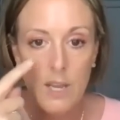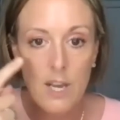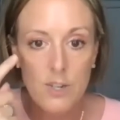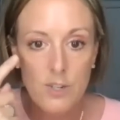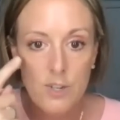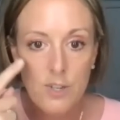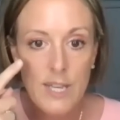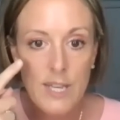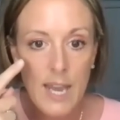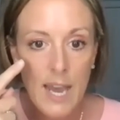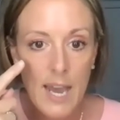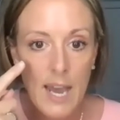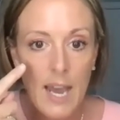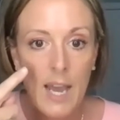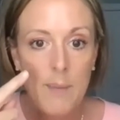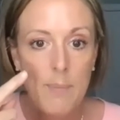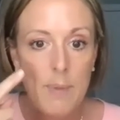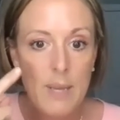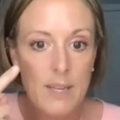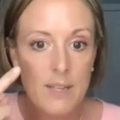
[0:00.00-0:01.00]
under the
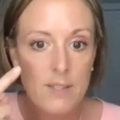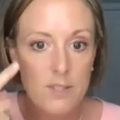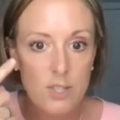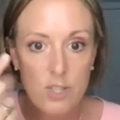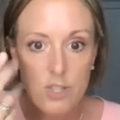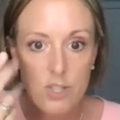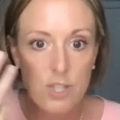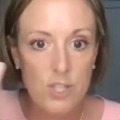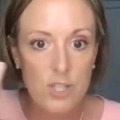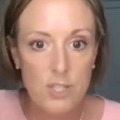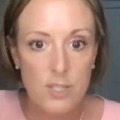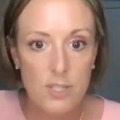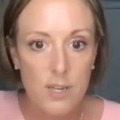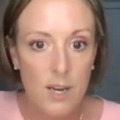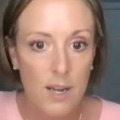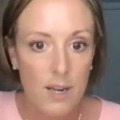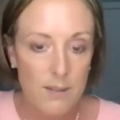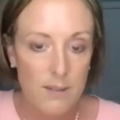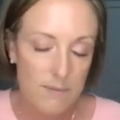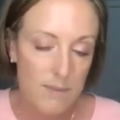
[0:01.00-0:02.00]
eye because there's just
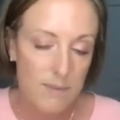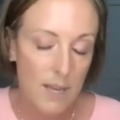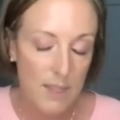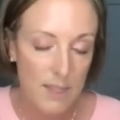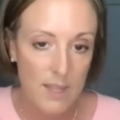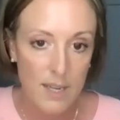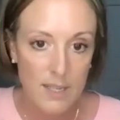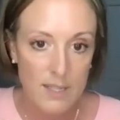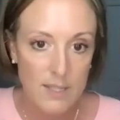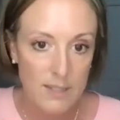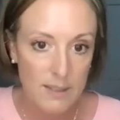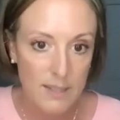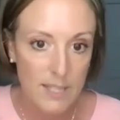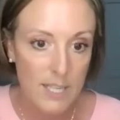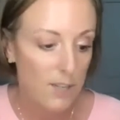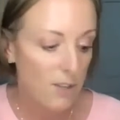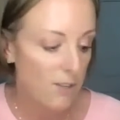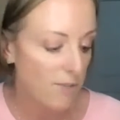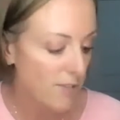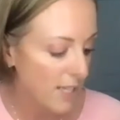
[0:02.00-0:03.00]
not a thick
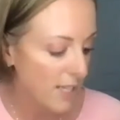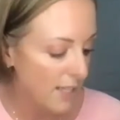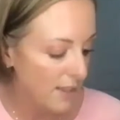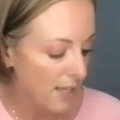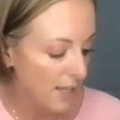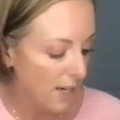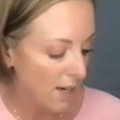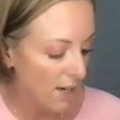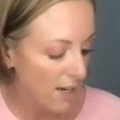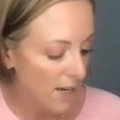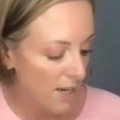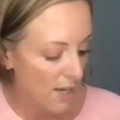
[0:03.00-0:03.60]
layer of skin there.